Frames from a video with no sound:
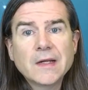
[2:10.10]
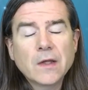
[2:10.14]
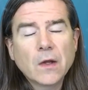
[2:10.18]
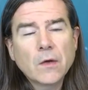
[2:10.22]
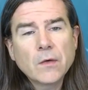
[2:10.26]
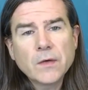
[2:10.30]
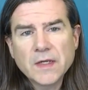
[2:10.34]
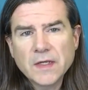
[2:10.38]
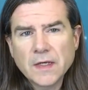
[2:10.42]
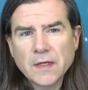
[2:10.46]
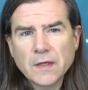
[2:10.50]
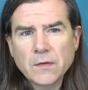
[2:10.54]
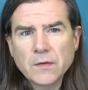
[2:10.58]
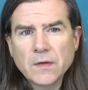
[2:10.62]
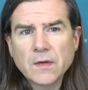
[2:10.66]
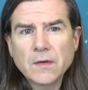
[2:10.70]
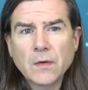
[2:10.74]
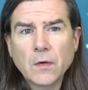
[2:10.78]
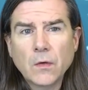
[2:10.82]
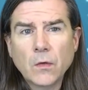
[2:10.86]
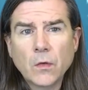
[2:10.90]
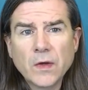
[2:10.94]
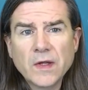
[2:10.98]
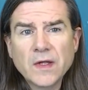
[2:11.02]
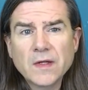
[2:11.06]
Coconut
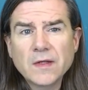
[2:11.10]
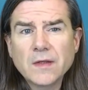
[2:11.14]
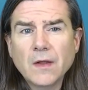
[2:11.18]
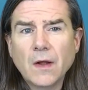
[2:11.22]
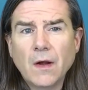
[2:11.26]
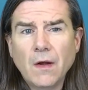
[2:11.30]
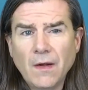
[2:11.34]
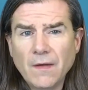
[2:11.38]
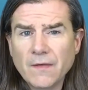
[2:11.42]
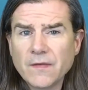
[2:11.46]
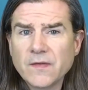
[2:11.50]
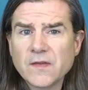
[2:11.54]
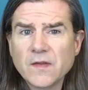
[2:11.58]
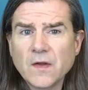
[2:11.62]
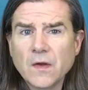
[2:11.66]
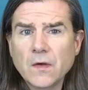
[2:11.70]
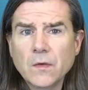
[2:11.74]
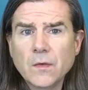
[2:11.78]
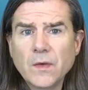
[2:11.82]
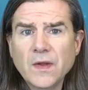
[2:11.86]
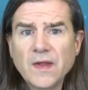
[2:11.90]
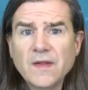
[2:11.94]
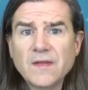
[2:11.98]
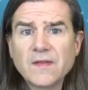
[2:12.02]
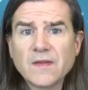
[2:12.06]
oil
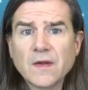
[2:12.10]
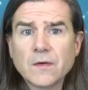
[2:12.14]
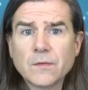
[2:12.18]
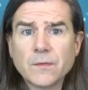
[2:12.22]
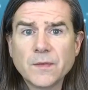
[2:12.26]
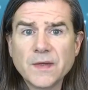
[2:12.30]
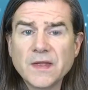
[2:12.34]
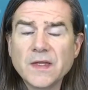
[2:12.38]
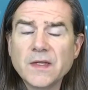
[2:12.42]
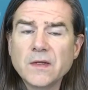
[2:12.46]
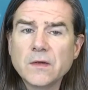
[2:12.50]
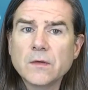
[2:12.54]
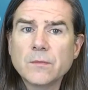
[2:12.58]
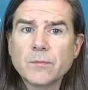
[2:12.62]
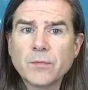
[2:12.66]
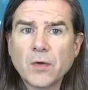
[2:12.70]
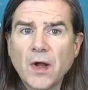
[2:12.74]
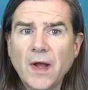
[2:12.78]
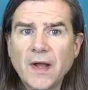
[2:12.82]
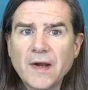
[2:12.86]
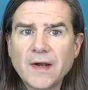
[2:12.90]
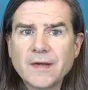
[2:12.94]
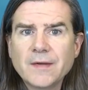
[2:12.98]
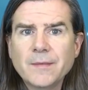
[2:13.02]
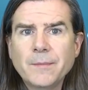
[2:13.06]
also is a really good
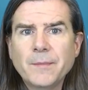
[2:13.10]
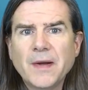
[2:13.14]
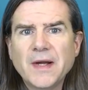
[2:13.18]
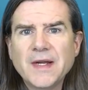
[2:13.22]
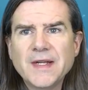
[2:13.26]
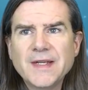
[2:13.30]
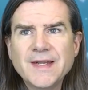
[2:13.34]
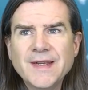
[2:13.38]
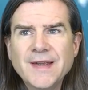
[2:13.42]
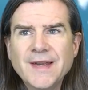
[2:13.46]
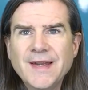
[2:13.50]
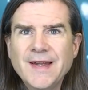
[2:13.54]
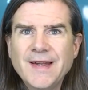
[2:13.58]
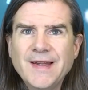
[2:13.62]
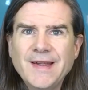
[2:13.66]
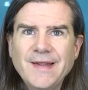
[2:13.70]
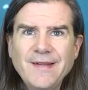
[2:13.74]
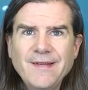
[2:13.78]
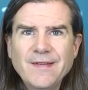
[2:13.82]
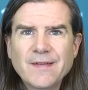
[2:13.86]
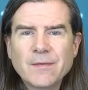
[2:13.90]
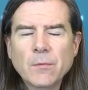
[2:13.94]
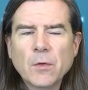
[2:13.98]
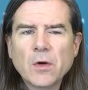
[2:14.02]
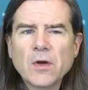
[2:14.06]
product, but
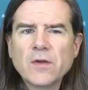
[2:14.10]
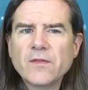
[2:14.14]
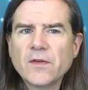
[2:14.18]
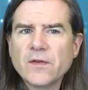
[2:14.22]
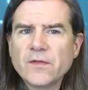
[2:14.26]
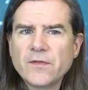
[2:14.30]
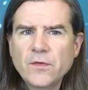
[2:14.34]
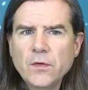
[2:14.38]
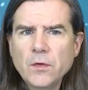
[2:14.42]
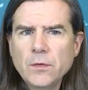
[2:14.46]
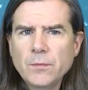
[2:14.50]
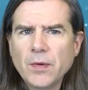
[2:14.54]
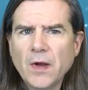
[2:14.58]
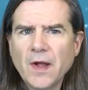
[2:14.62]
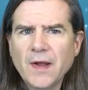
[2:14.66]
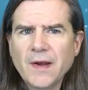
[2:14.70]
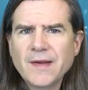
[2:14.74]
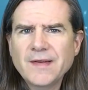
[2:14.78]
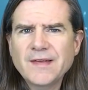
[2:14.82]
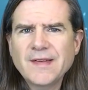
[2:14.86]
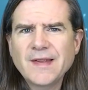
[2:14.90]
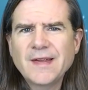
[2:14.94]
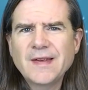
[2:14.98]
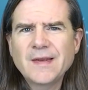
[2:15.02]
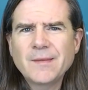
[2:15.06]
it's more of a food
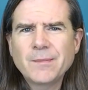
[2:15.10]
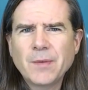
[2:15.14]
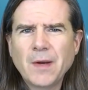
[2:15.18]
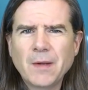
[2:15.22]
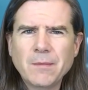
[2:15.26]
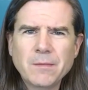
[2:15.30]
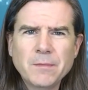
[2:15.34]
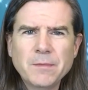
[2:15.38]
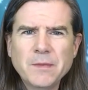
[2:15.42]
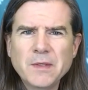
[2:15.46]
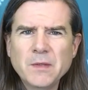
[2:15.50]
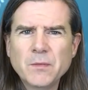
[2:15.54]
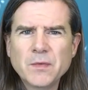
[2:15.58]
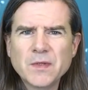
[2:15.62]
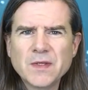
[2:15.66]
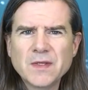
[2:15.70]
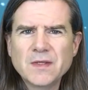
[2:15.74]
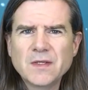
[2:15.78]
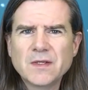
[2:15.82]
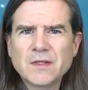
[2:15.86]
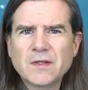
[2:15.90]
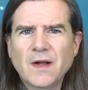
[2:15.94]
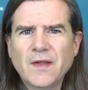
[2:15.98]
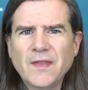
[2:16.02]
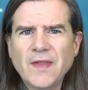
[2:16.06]
product and it probably
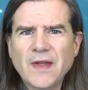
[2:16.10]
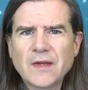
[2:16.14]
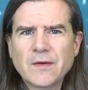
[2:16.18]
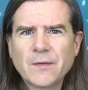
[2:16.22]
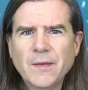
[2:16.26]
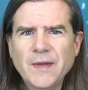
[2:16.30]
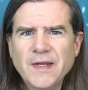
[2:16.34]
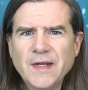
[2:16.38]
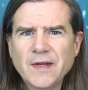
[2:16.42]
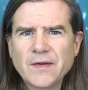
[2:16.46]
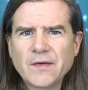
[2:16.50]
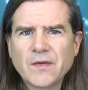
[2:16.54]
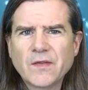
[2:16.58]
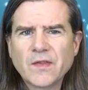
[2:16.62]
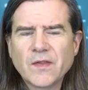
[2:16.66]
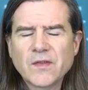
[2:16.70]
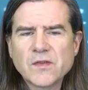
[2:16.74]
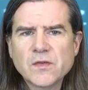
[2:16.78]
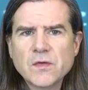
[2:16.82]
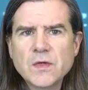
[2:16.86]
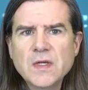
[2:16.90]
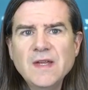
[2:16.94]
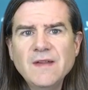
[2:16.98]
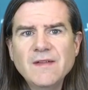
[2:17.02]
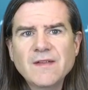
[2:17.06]
wouldn't look all that great under the
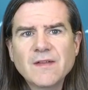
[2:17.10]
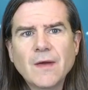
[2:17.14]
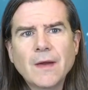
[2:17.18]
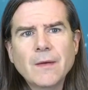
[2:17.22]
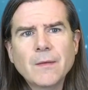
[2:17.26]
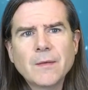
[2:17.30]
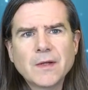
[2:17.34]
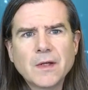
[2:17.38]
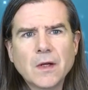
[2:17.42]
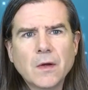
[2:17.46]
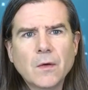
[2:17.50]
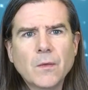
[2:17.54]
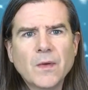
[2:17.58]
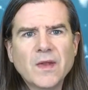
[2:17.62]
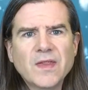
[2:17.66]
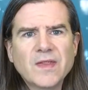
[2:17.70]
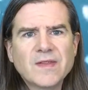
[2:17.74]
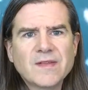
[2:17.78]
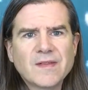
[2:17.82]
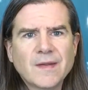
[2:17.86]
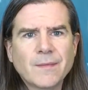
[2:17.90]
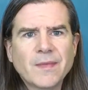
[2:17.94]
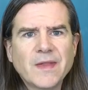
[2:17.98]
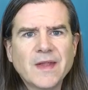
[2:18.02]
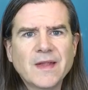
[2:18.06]
tree, so I would go with
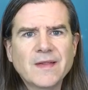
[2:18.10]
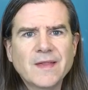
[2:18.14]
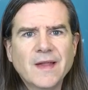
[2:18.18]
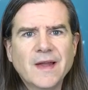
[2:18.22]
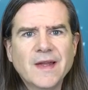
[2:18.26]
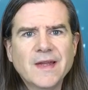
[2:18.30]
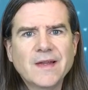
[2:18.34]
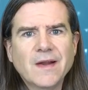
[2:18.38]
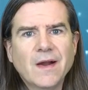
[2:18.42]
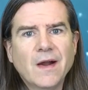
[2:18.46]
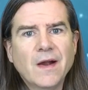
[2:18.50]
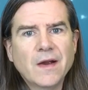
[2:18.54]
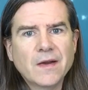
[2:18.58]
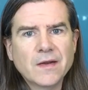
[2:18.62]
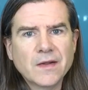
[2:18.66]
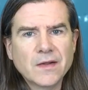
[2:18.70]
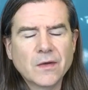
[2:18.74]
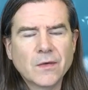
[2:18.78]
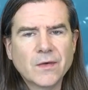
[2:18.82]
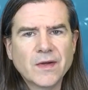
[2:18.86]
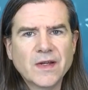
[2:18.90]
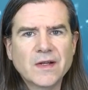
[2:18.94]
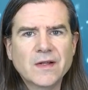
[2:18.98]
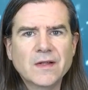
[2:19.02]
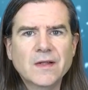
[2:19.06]
something like
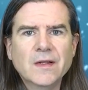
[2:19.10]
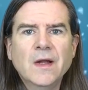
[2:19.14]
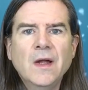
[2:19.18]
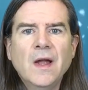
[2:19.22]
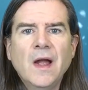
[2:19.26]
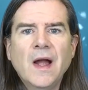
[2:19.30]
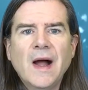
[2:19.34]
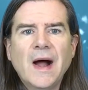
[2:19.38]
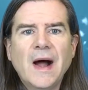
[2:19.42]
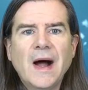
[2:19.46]
argan oil,